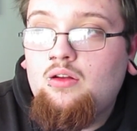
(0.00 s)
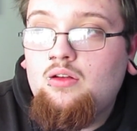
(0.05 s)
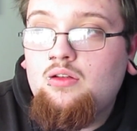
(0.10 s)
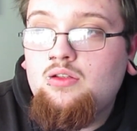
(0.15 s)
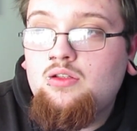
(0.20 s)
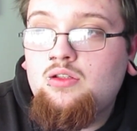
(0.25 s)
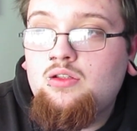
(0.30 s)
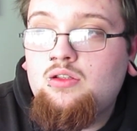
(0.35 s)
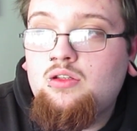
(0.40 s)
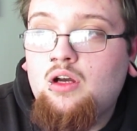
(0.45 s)

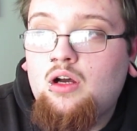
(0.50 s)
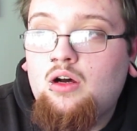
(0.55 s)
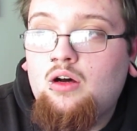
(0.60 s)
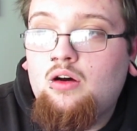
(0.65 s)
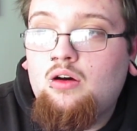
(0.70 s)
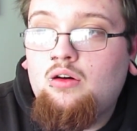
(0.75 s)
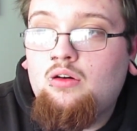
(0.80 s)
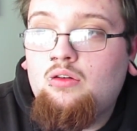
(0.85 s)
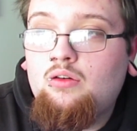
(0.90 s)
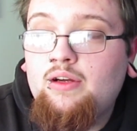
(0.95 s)

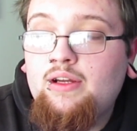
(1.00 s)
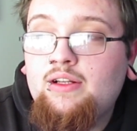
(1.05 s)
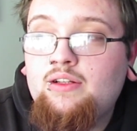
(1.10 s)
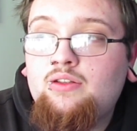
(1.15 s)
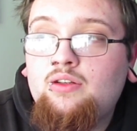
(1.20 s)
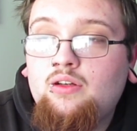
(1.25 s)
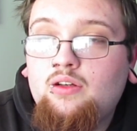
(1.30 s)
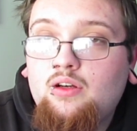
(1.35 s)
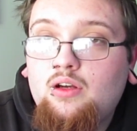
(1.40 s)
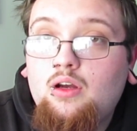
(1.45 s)
So it
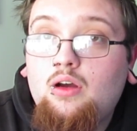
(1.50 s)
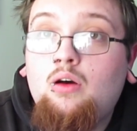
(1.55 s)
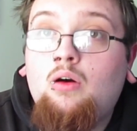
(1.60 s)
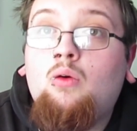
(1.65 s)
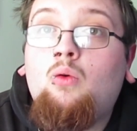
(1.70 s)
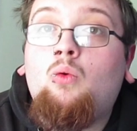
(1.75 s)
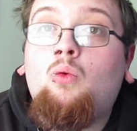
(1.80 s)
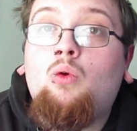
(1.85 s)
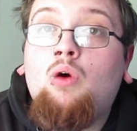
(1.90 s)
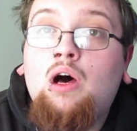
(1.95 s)
took a
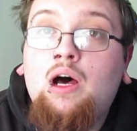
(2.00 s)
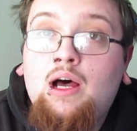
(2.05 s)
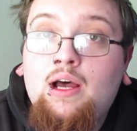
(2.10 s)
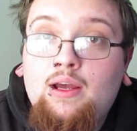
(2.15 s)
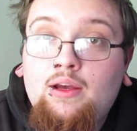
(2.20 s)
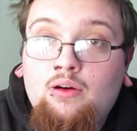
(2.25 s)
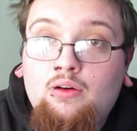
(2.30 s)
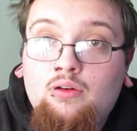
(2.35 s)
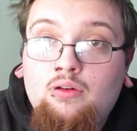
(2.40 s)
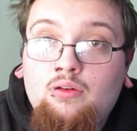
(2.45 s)

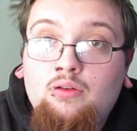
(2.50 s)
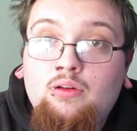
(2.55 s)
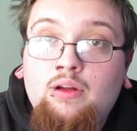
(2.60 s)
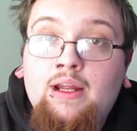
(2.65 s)
while,